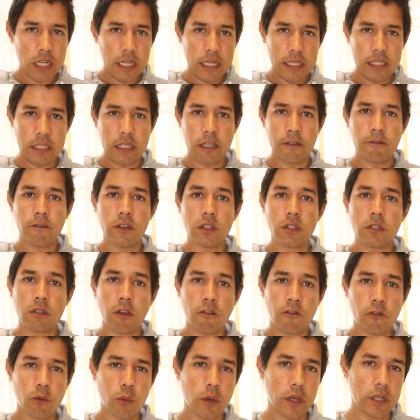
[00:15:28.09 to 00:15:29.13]
easier for
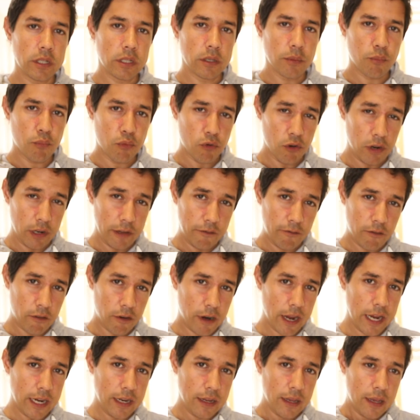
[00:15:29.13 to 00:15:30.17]
software to
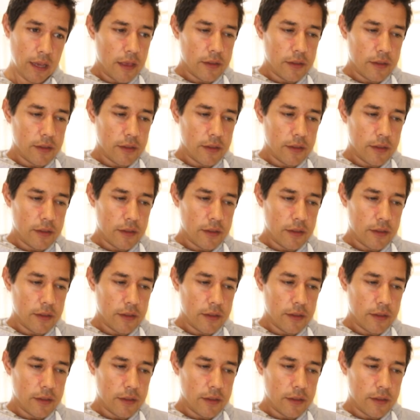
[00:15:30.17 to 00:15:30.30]
proliferate.